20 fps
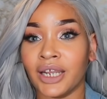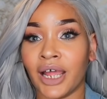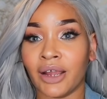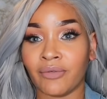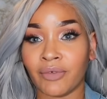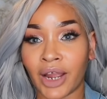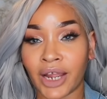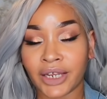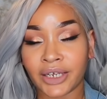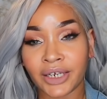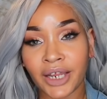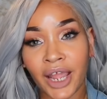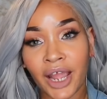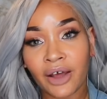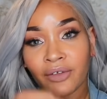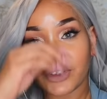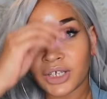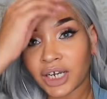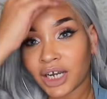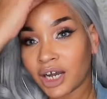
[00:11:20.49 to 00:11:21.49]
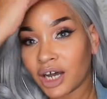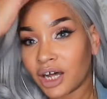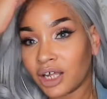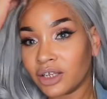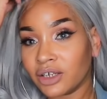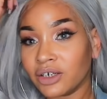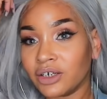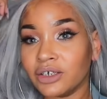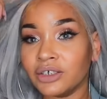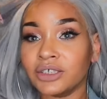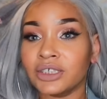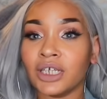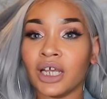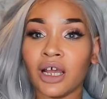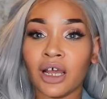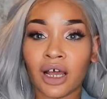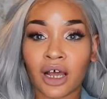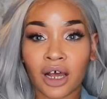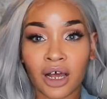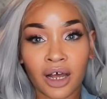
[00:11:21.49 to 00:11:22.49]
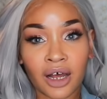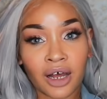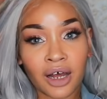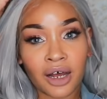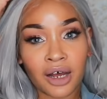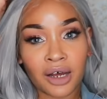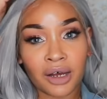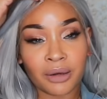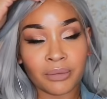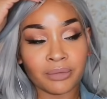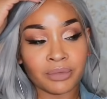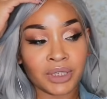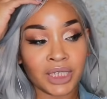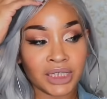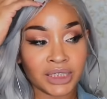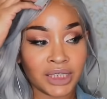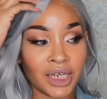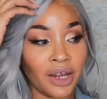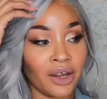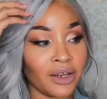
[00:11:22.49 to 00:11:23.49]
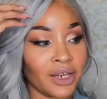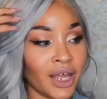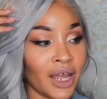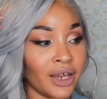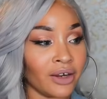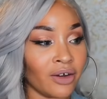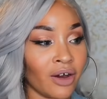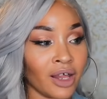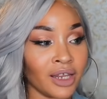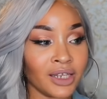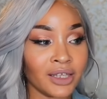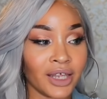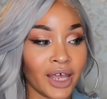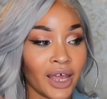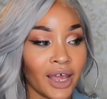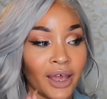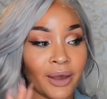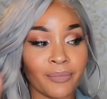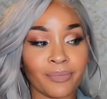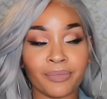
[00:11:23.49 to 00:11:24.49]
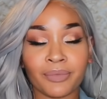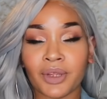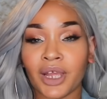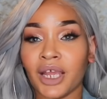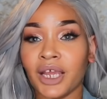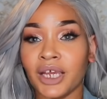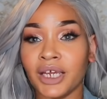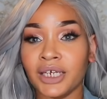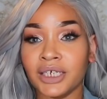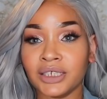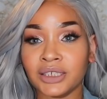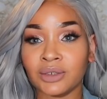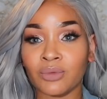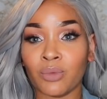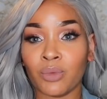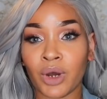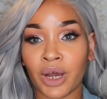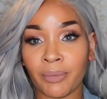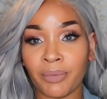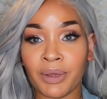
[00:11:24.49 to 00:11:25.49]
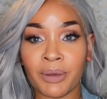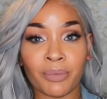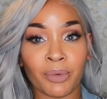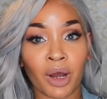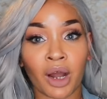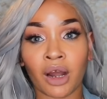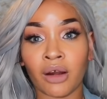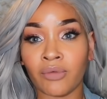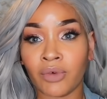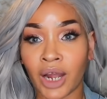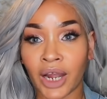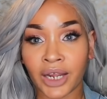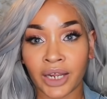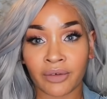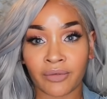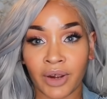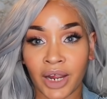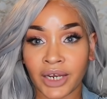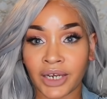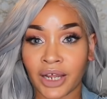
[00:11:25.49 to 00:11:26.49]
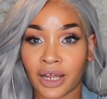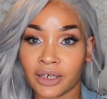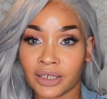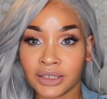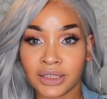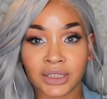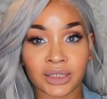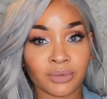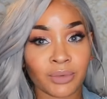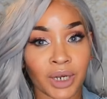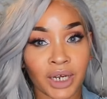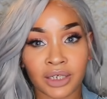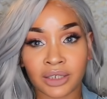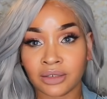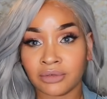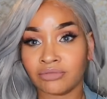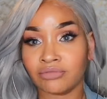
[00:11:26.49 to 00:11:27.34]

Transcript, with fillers: Like right now, the colors, um, this hairline, all of that is what people are rocking right now. This is what